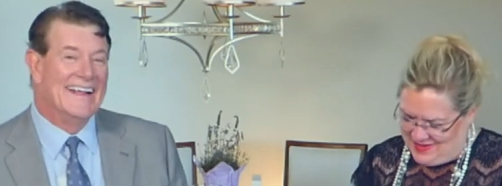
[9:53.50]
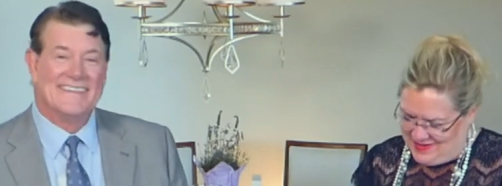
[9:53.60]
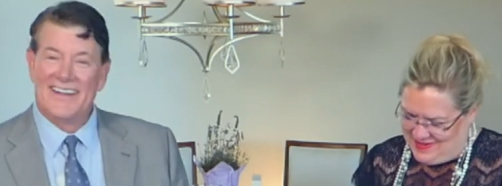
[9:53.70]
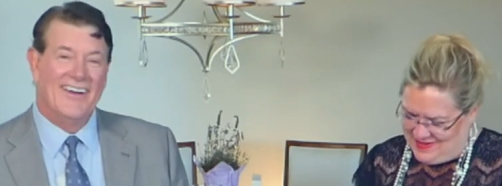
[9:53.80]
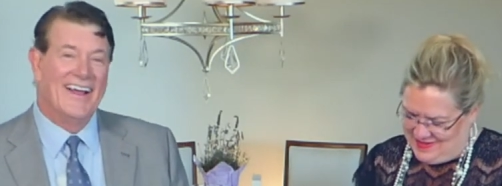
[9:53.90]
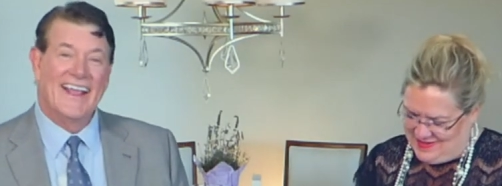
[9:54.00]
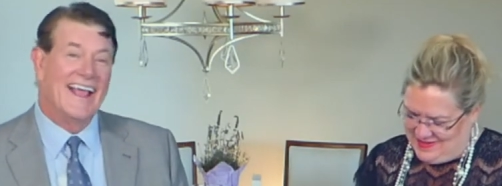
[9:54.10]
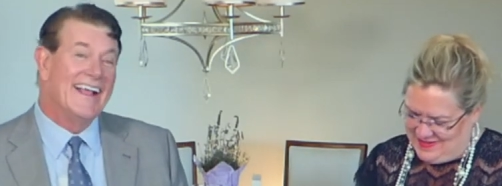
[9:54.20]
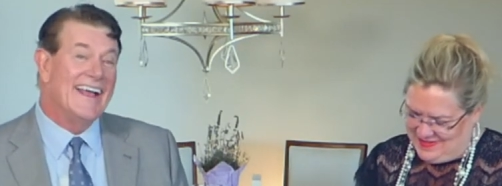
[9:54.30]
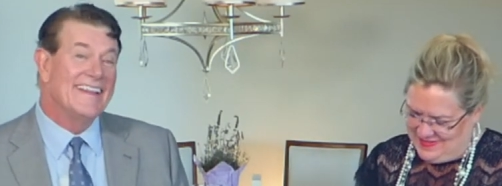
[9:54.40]
Speaker 1: Yes, I
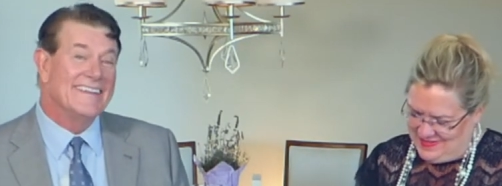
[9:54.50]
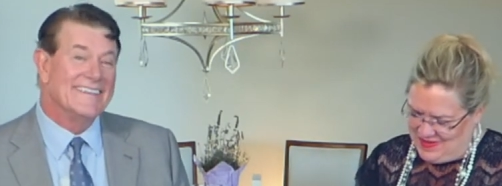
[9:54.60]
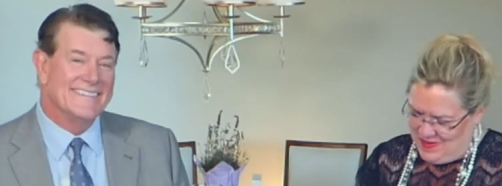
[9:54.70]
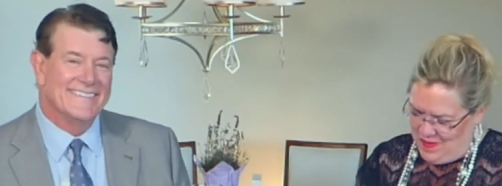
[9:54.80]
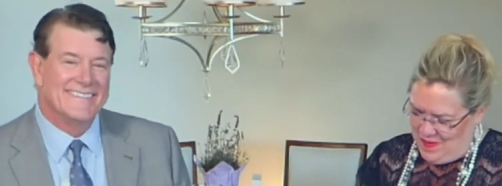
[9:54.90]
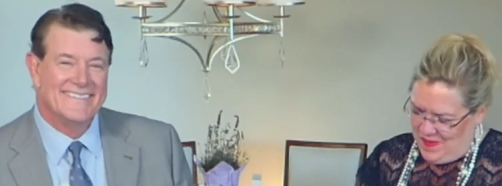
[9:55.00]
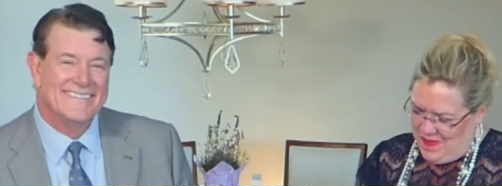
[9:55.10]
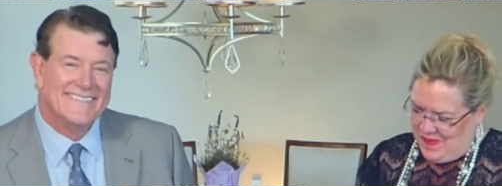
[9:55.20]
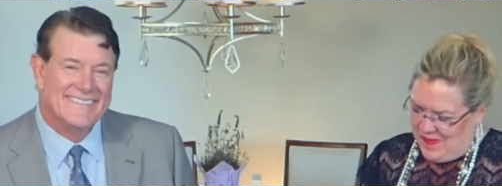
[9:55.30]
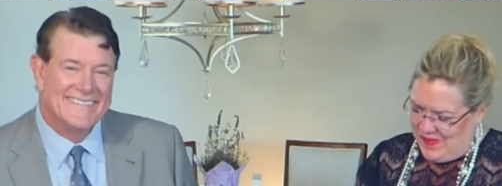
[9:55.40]
I got this.
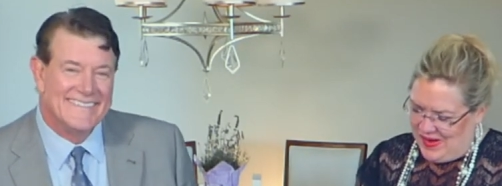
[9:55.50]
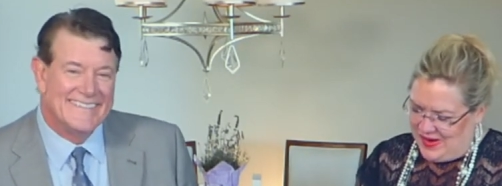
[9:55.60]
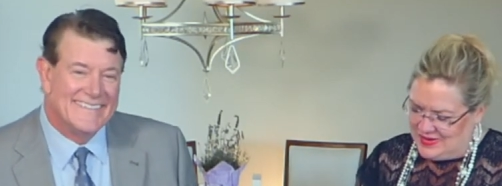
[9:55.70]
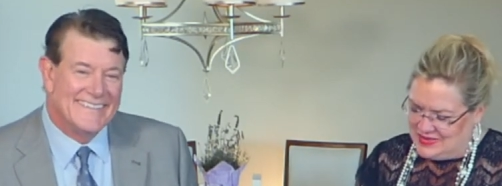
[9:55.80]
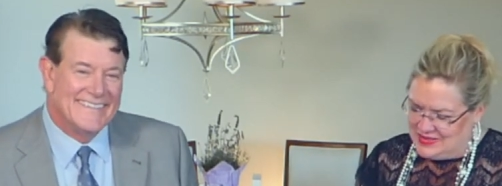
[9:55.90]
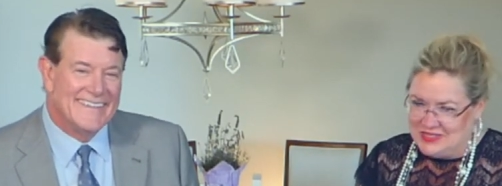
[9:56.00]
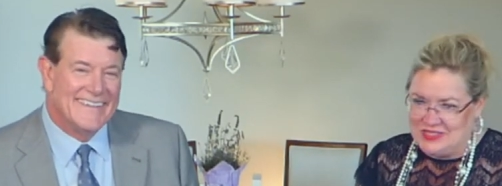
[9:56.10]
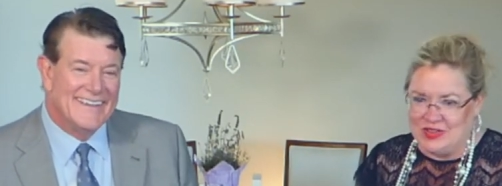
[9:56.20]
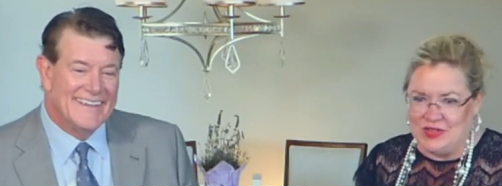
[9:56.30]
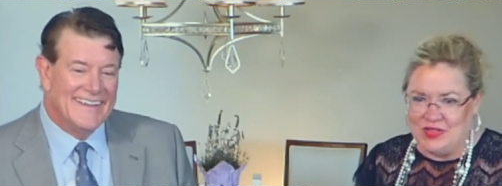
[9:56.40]
Yeah.
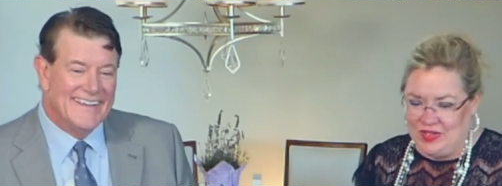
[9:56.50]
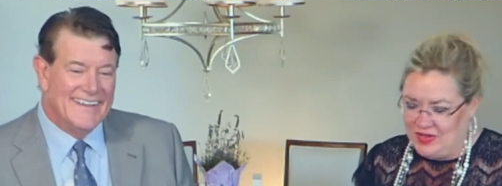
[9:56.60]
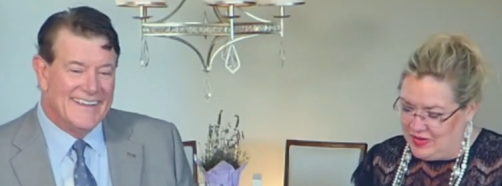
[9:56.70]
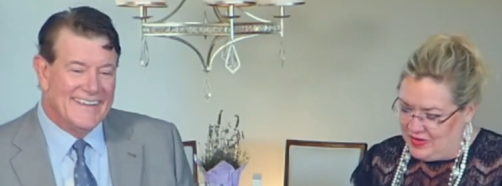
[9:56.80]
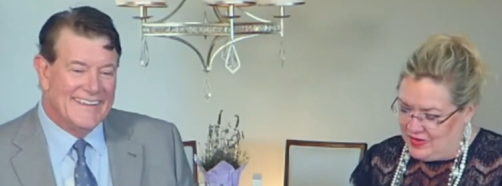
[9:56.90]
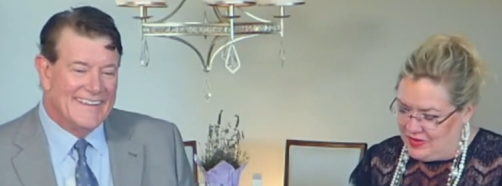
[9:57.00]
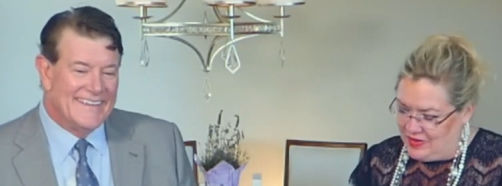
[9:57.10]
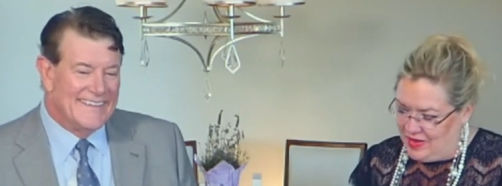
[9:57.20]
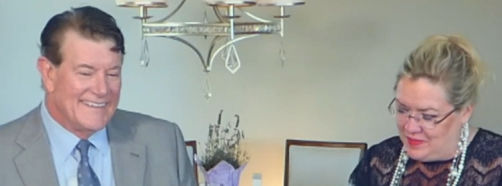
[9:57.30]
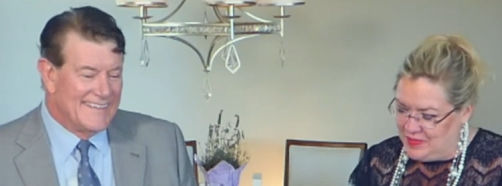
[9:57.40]
So
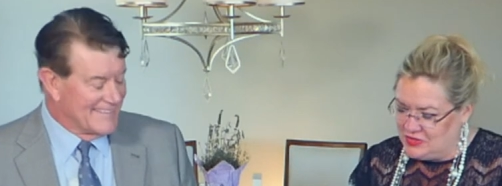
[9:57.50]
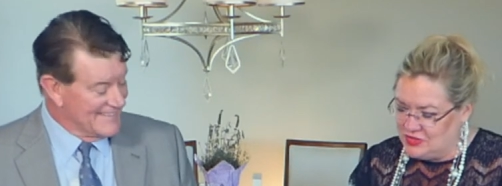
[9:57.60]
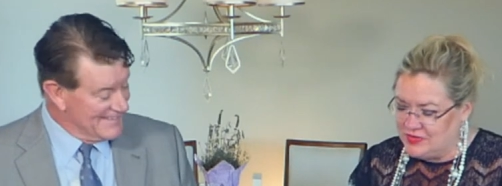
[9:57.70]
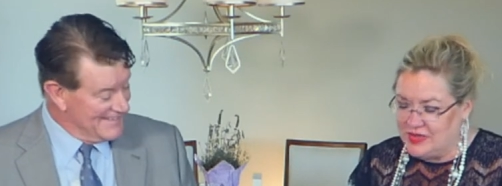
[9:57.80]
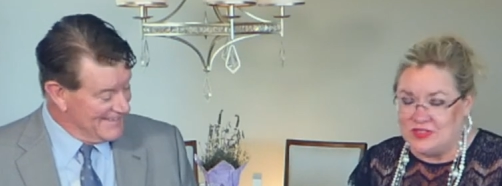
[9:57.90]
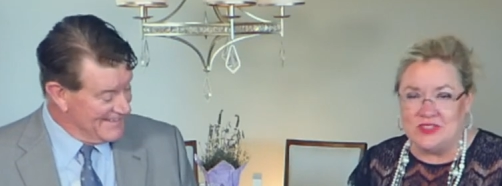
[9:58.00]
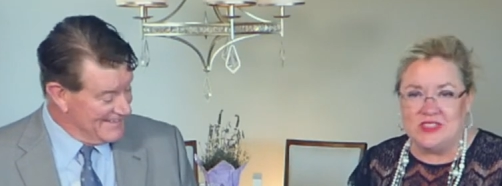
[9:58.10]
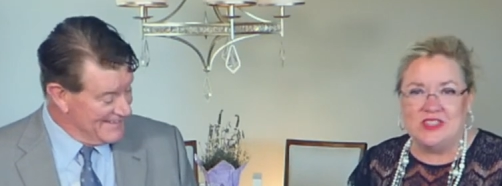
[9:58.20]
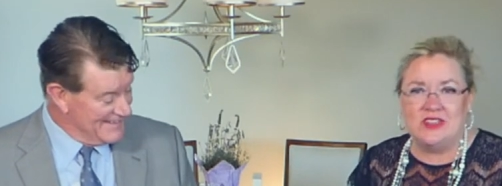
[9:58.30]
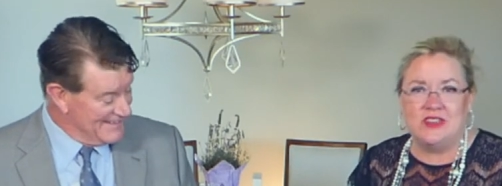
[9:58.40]
the um, interest rates are
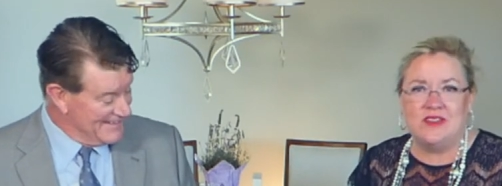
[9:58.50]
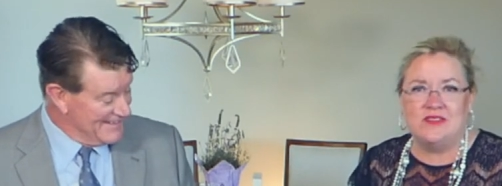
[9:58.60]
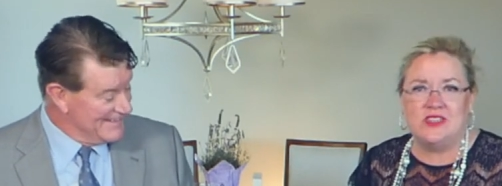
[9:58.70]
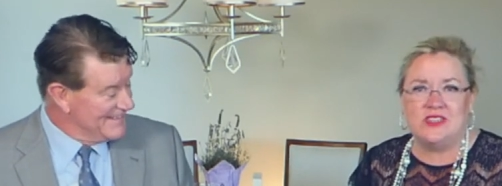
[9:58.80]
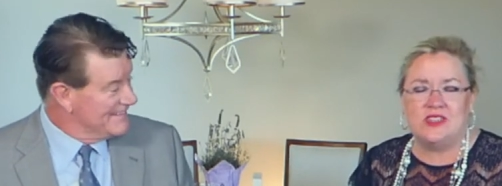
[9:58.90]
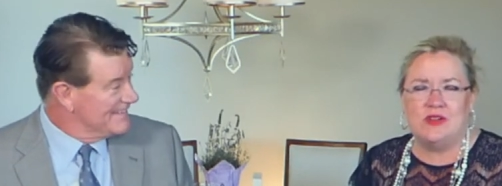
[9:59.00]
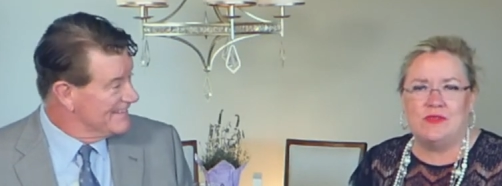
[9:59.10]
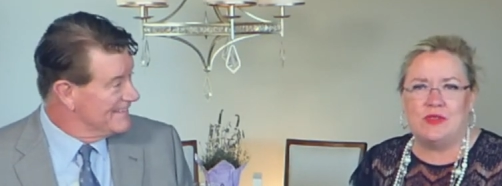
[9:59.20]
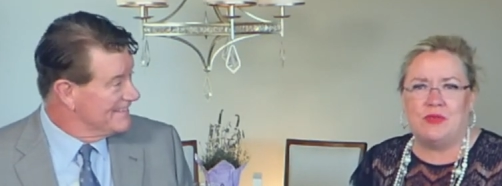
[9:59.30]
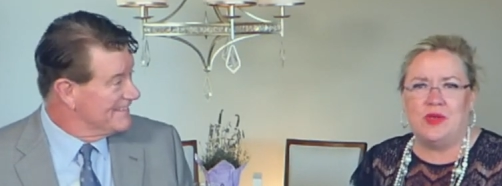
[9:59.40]
still, they're just
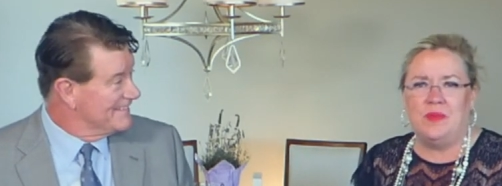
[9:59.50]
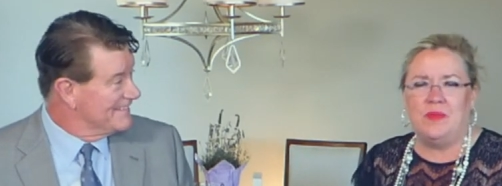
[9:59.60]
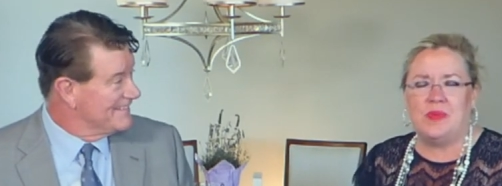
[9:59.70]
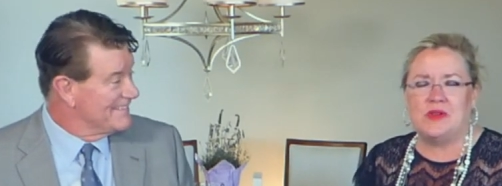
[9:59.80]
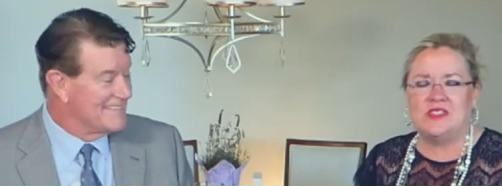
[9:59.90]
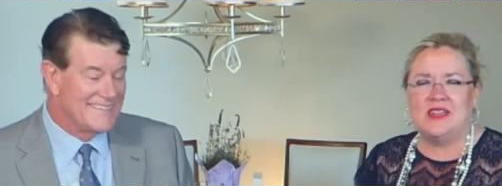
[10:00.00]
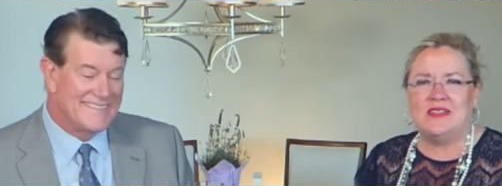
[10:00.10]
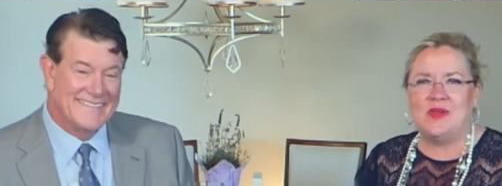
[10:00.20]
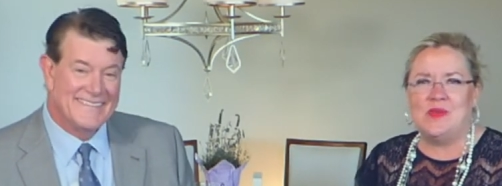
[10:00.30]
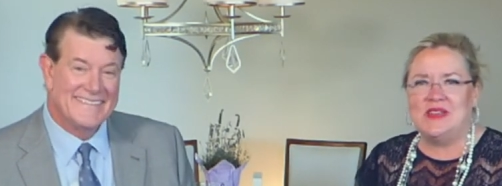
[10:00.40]
over 3%.
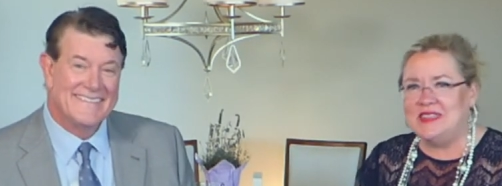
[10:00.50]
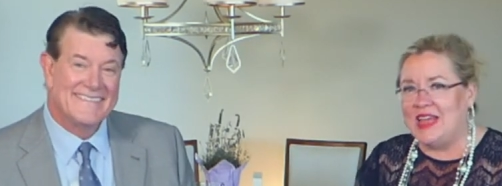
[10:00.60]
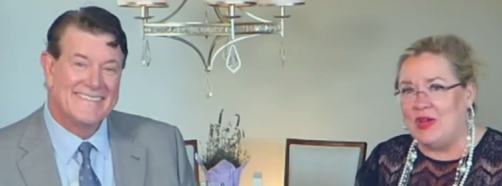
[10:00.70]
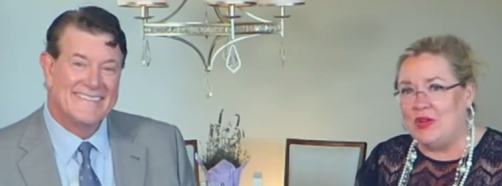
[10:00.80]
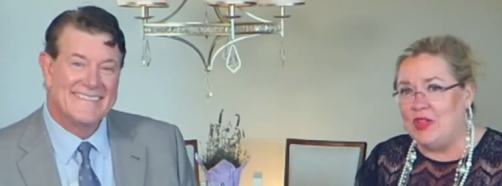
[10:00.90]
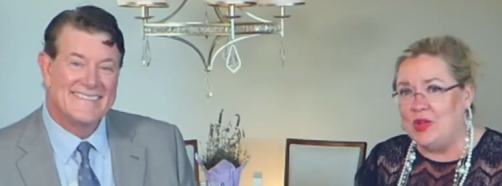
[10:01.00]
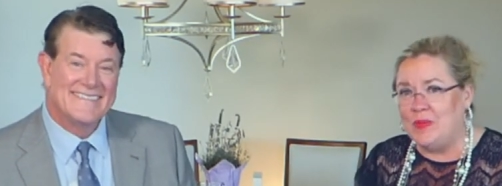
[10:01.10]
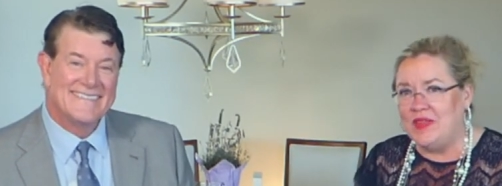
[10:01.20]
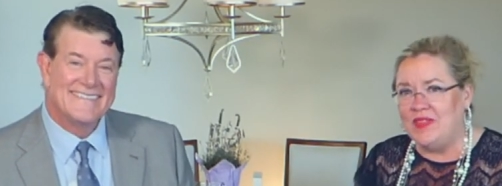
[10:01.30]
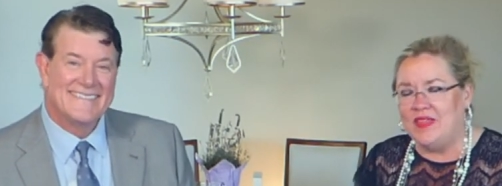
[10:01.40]
They went down a little
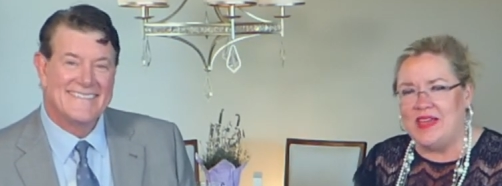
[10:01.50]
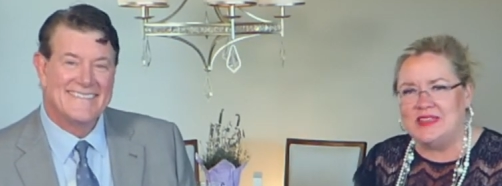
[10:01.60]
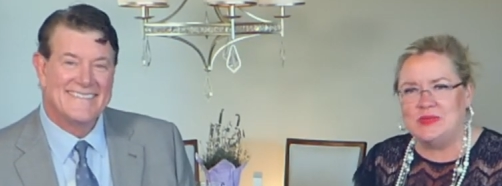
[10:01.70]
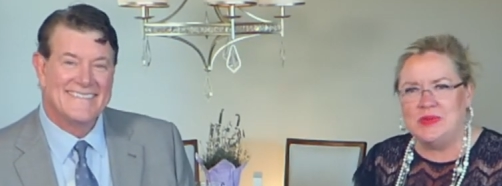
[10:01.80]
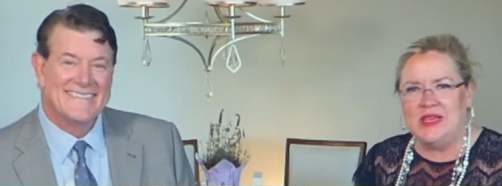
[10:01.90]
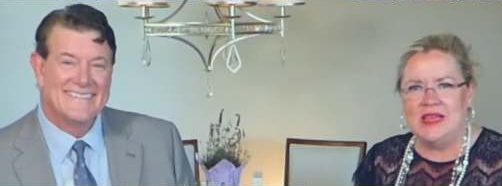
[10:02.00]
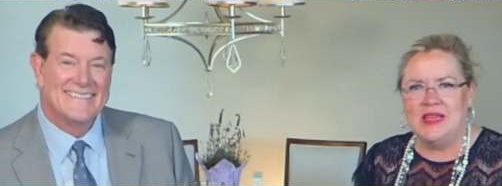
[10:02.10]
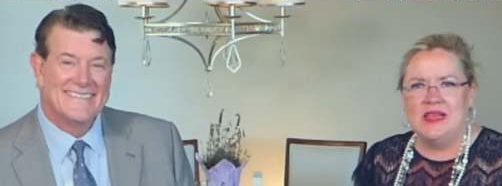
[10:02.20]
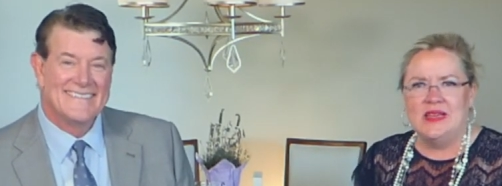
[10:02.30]
bit in the last week.